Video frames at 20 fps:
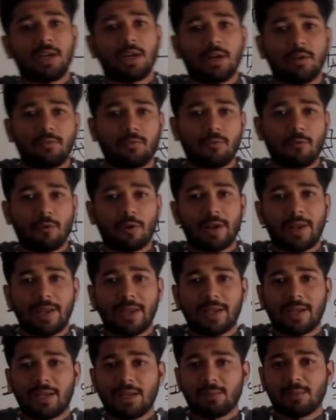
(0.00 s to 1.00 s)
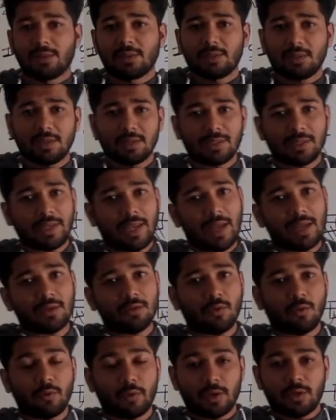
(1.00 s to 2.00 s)
a four-legged animal is a cat
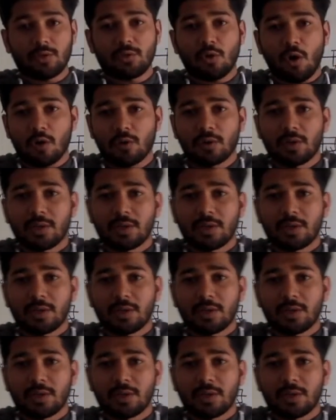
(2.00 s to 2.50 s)
or a dog.